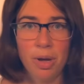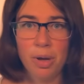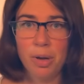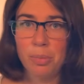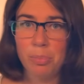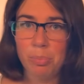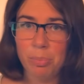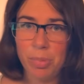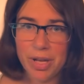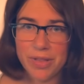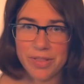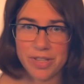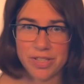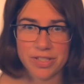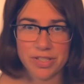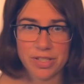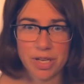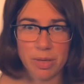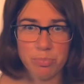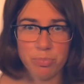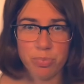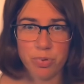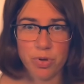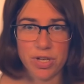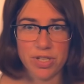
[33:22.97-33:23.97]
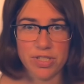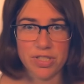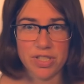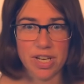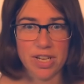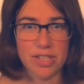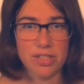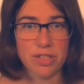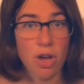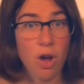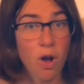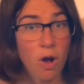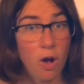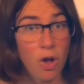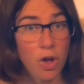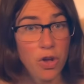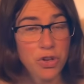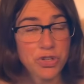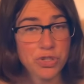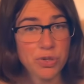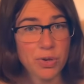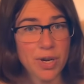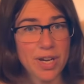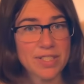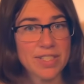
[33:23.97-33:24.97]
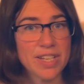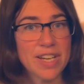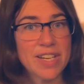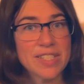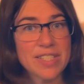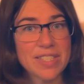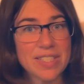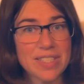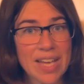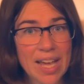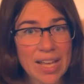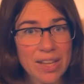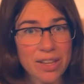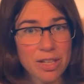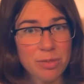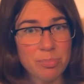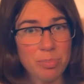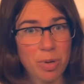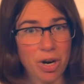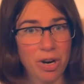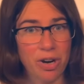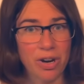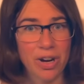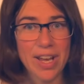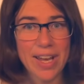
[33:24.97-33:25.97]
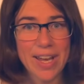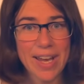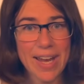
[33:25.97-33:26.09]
But the Sun Princess also has a salad bar,